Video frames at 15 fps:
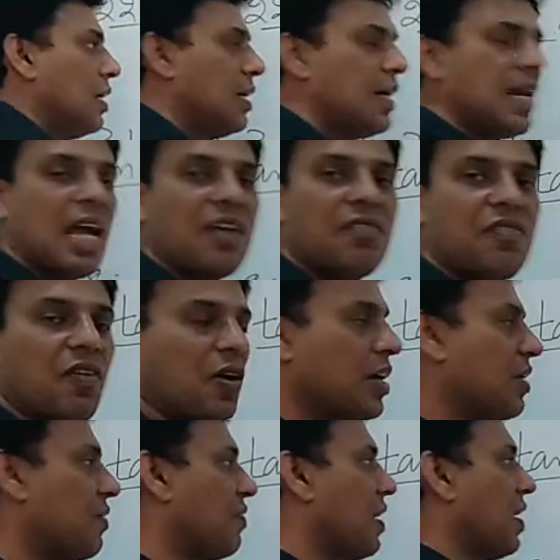Tan 45,
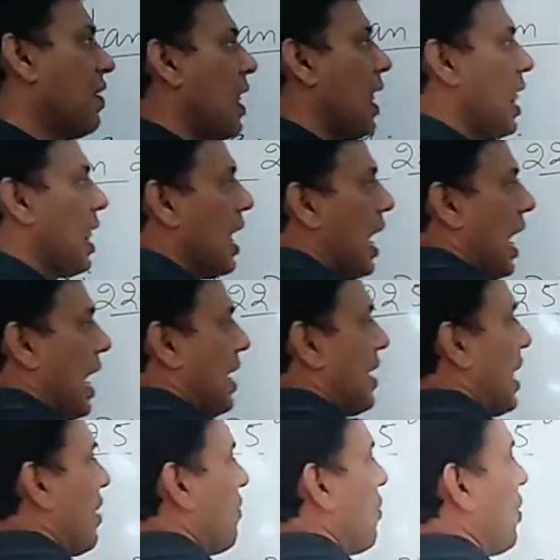and
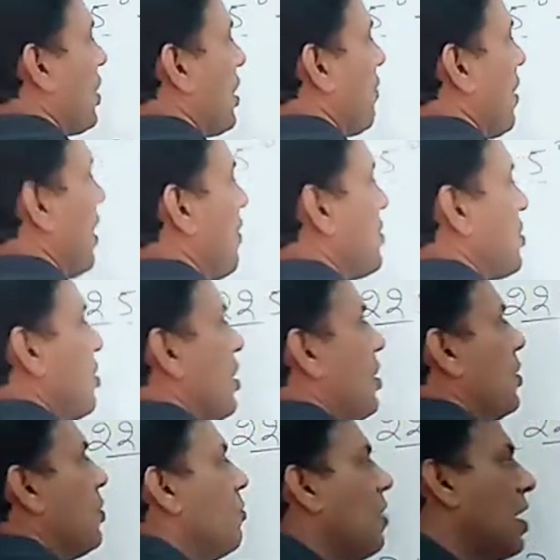tan 45 is equal to
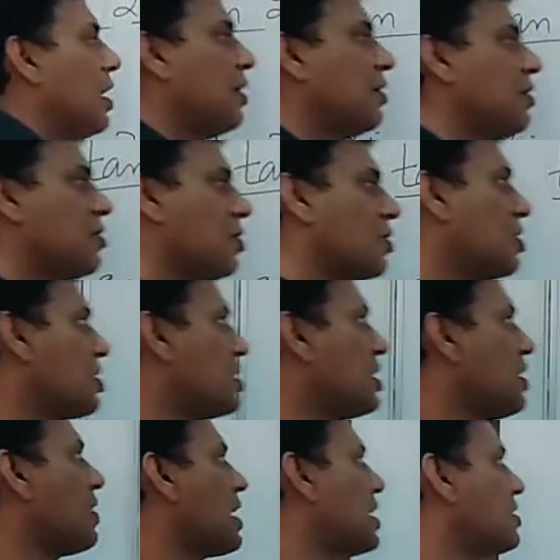1. So this is
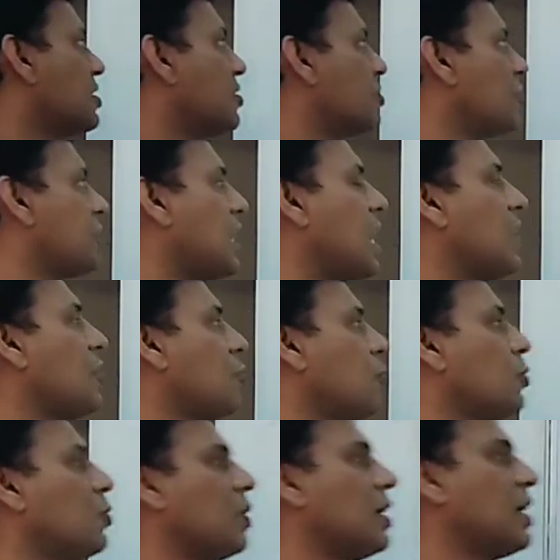our answer. So
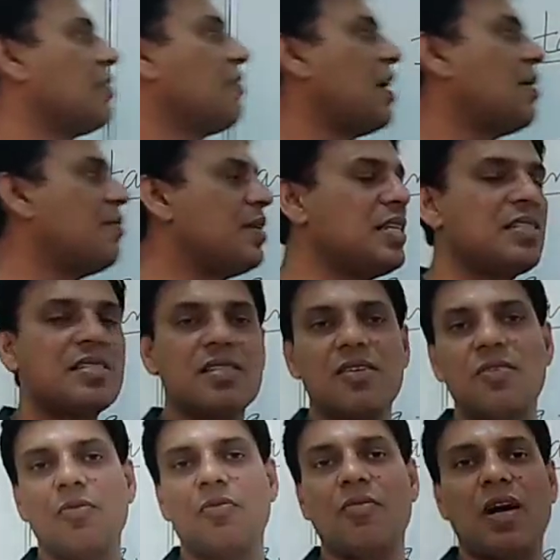tan 225 means
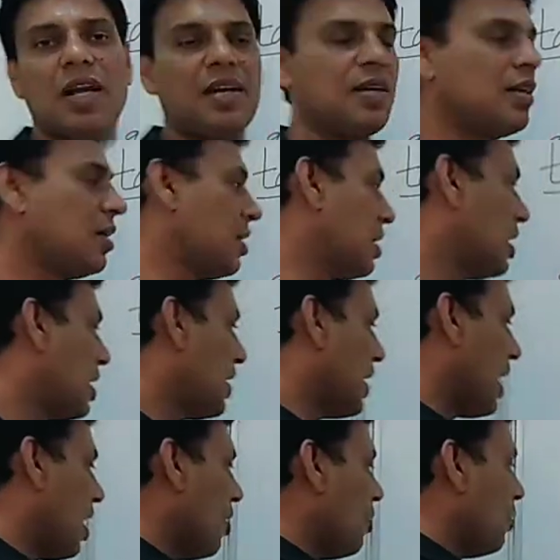1.
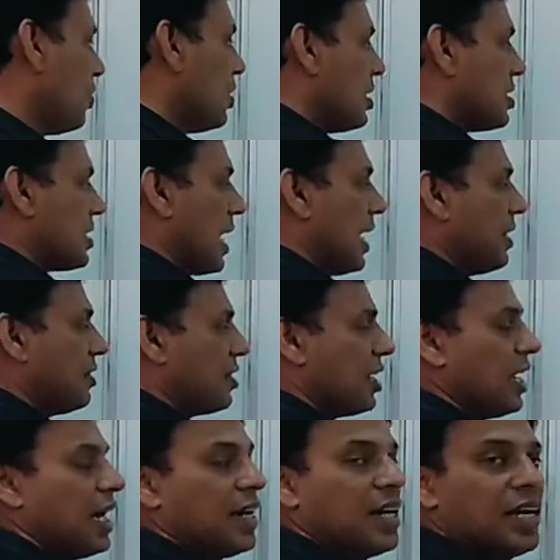Now sin
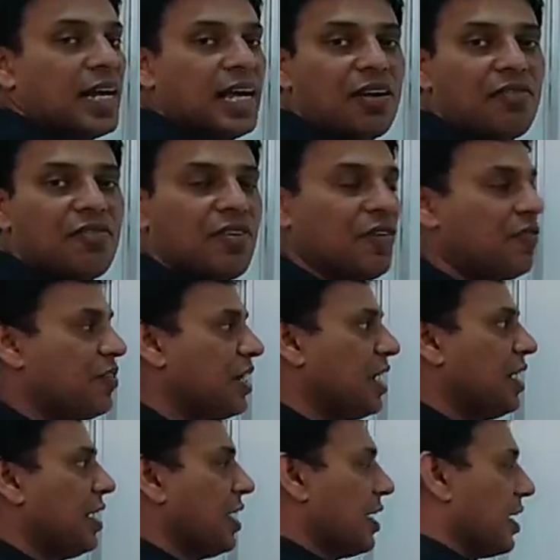315
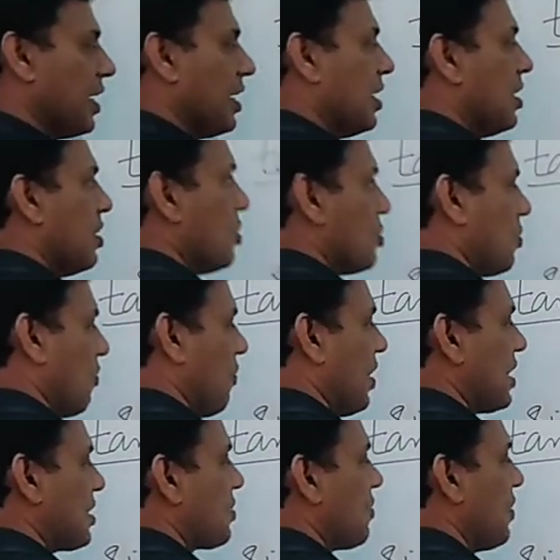degree. So
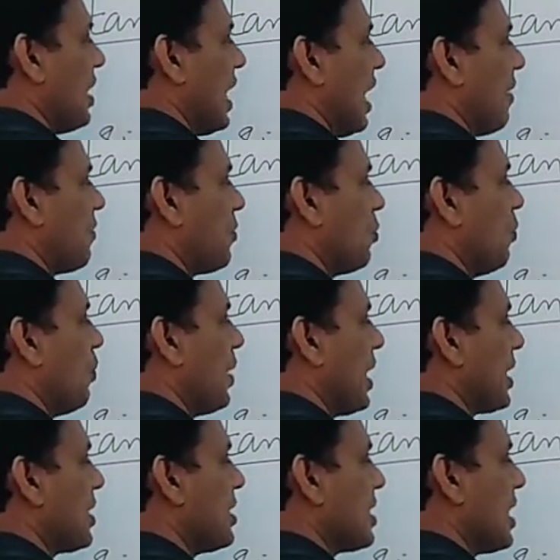first we have to
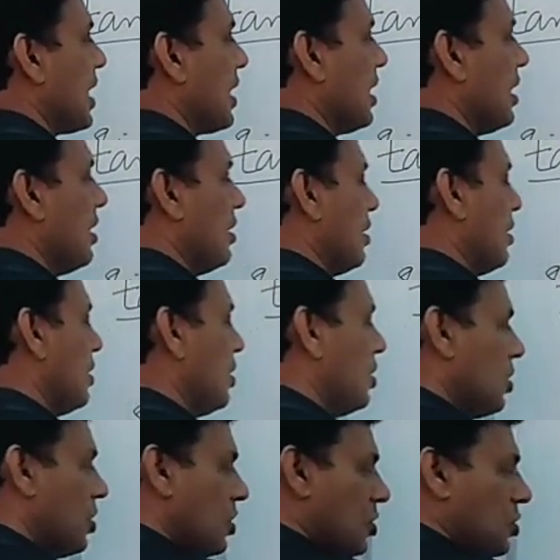break this angle.
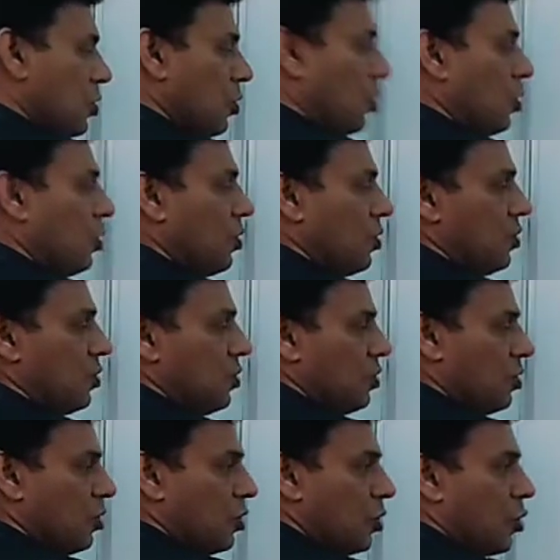
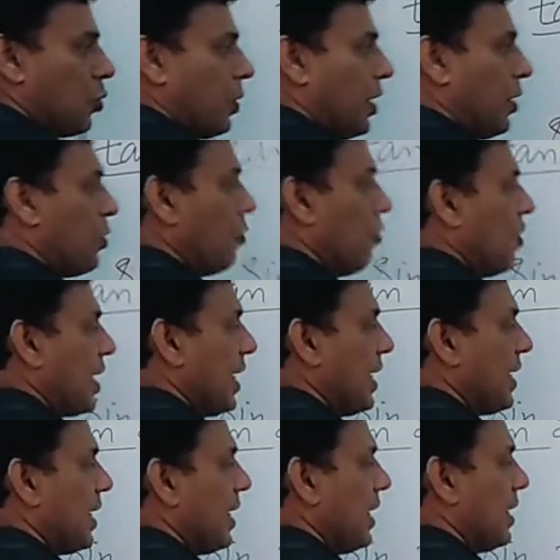So 2 into
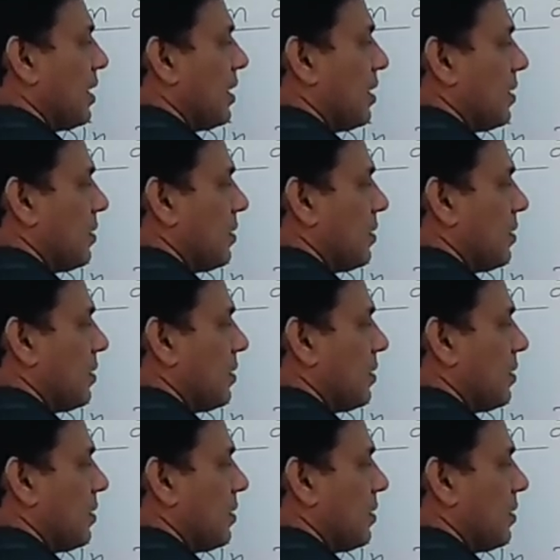180,